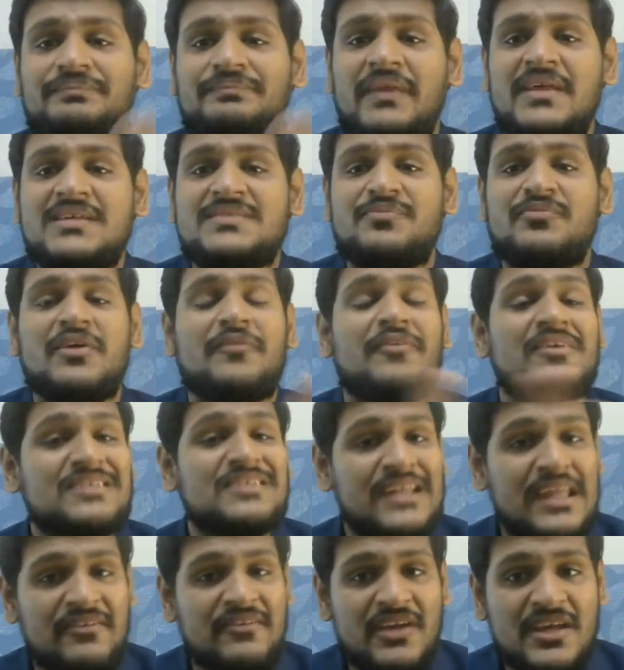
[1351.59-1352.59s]
this frequency
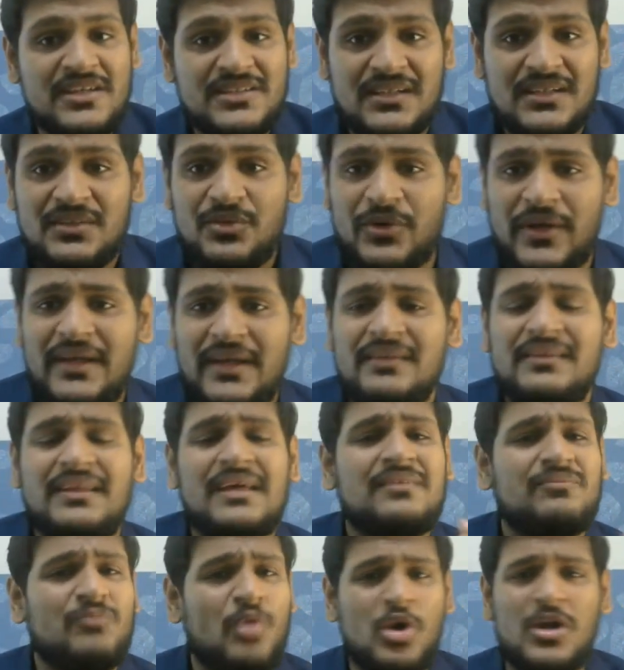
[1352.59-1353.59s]
deviation okay
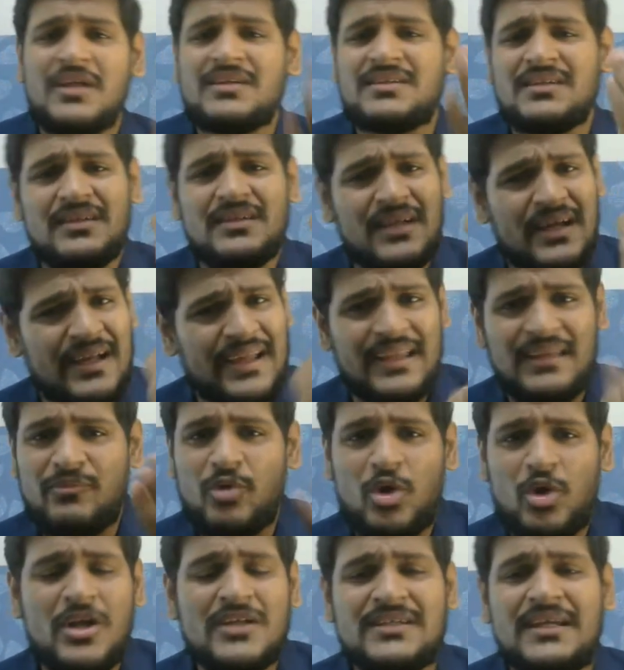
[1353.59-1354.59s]
then modulation again
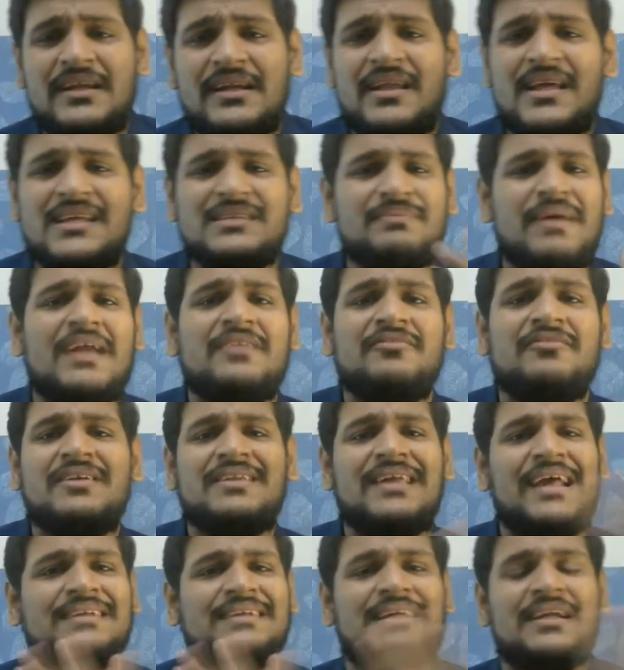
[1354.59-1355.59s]
modulation index
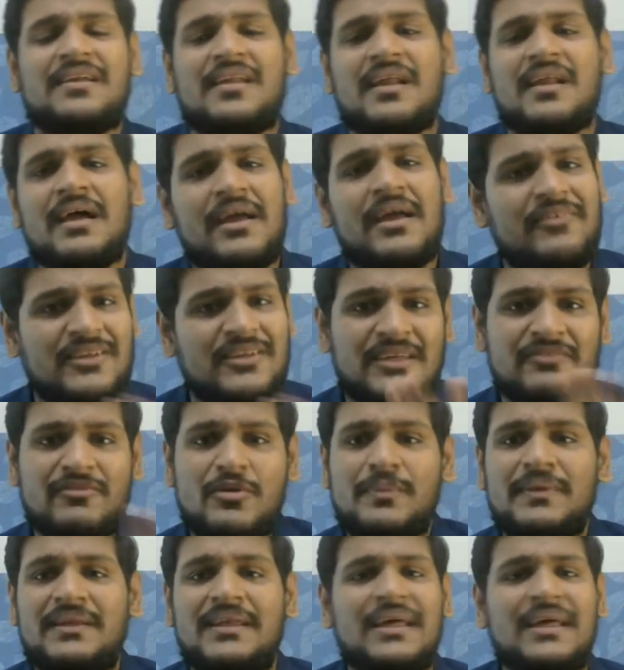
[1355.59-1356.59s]
bandwidth etc everything will
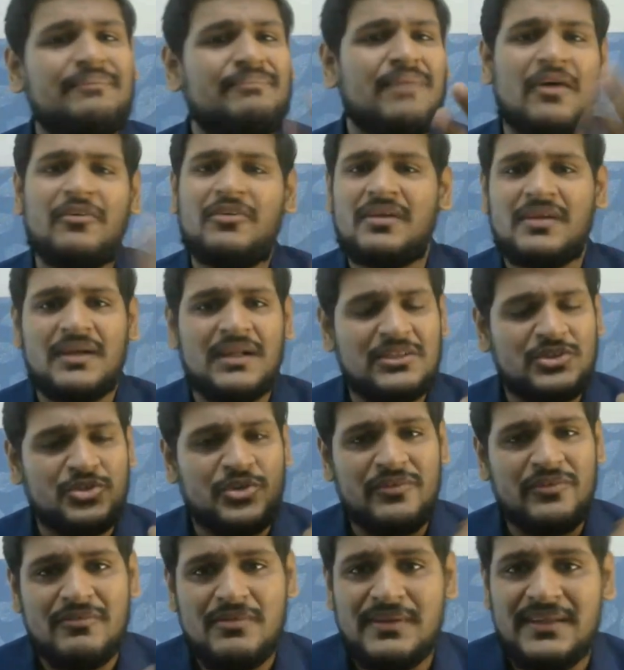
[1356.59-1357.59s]
be there power also
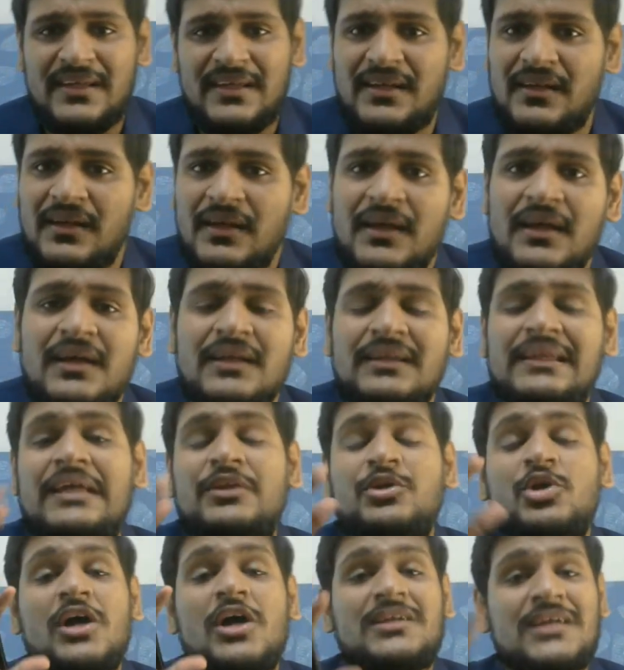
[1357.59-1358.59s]
will be there
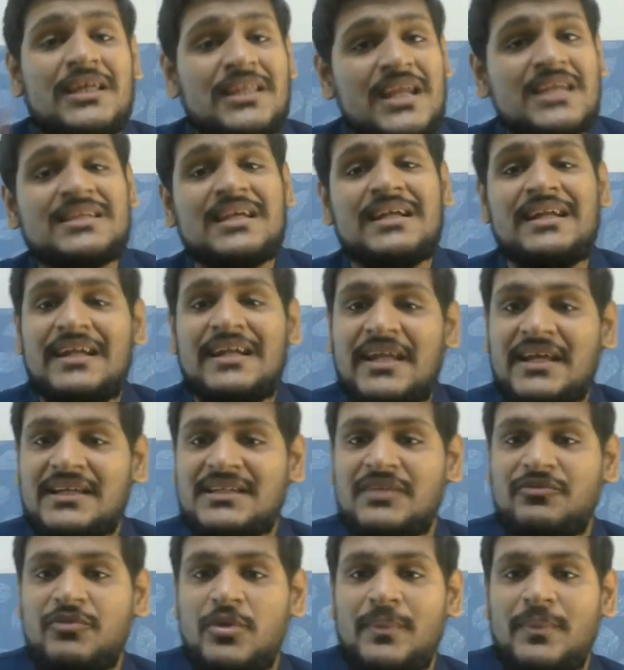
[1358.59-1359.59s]
then your generation
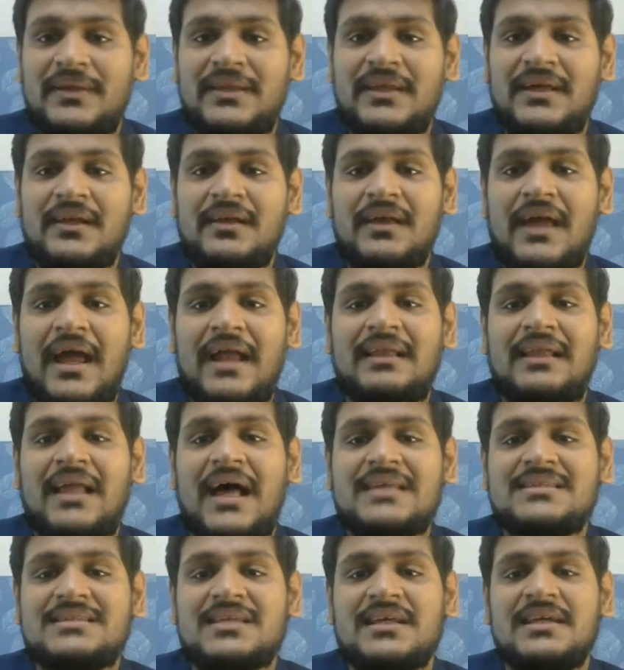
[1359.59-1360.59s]
detection will be there and
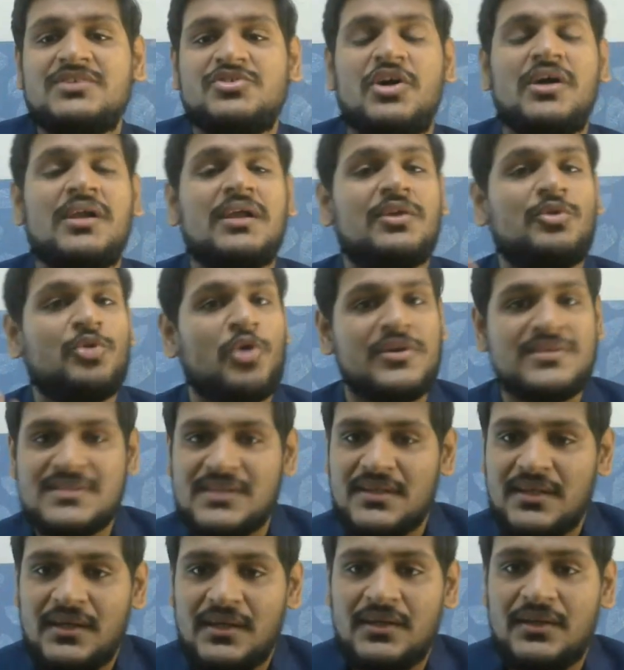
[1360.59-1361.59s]
last is your noise
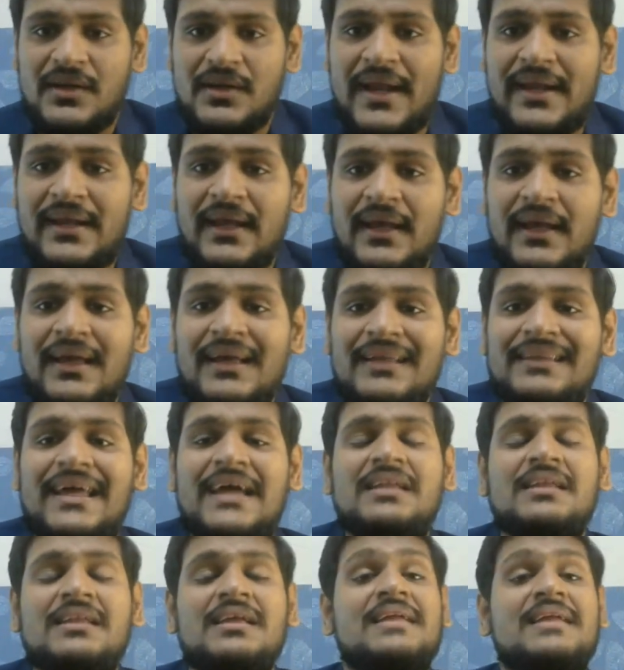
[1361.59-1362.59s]
right
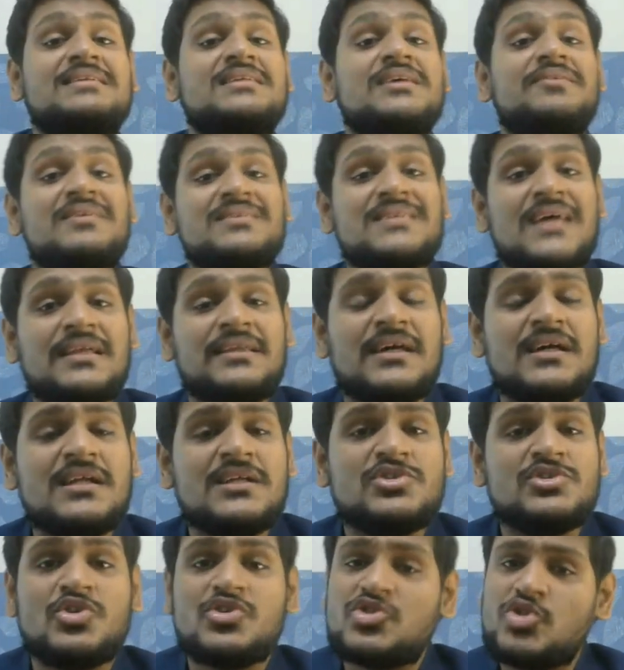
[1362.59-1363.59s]
then receivers are there
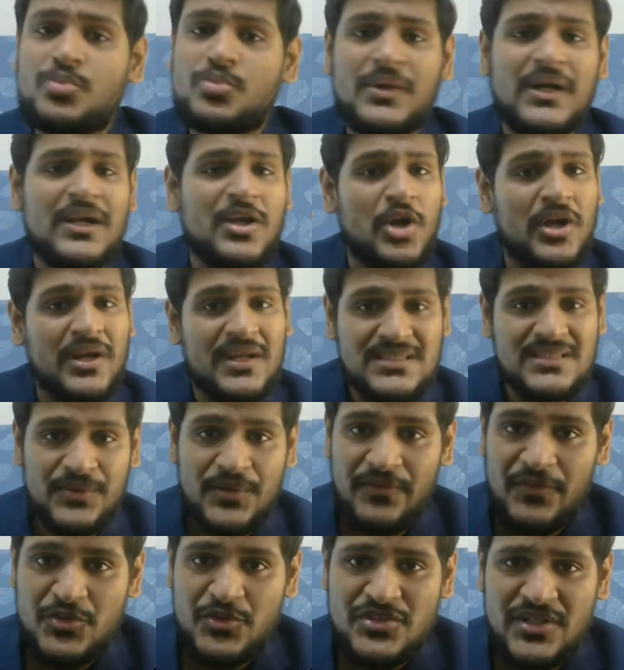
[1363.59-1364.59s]
so superheterodyne receiver
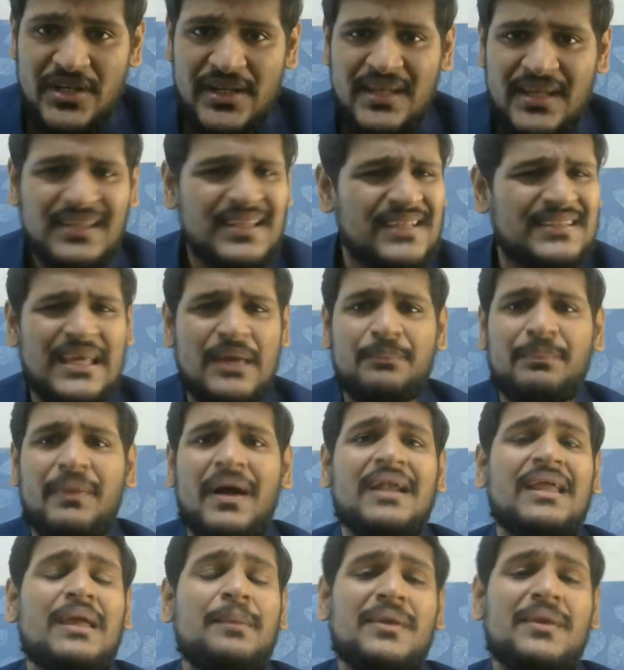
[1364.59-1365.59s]
you need to study the same
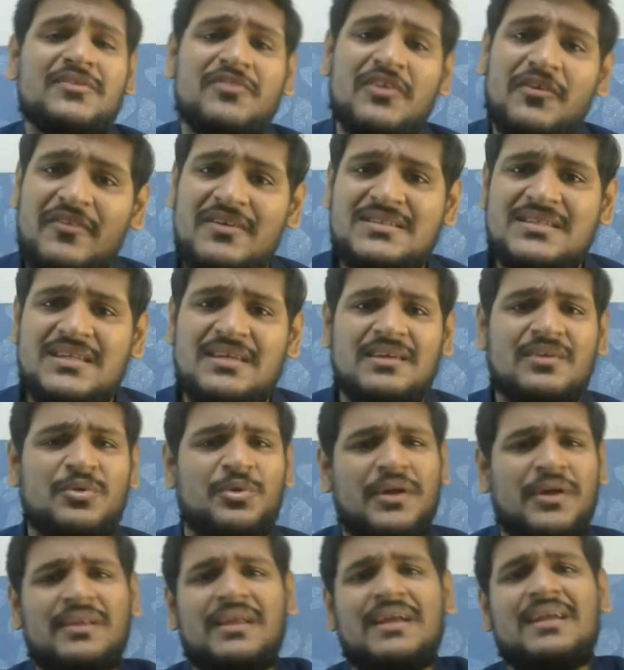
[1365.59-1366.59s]
part image frequency
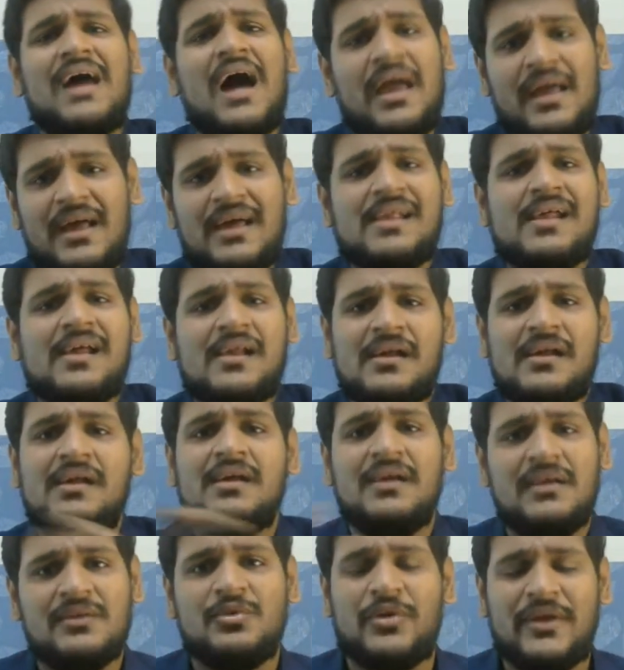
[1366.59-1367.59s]
okay then IR
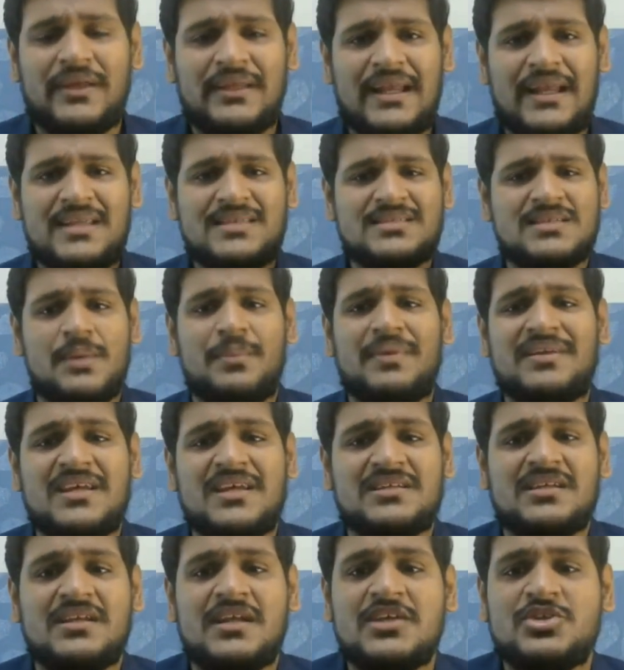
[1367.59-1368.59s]
okay that is image
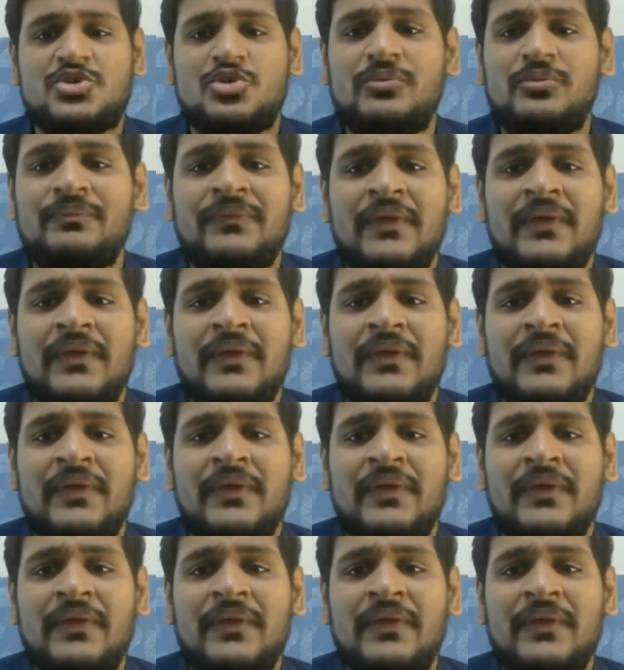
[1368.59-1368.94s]
ratio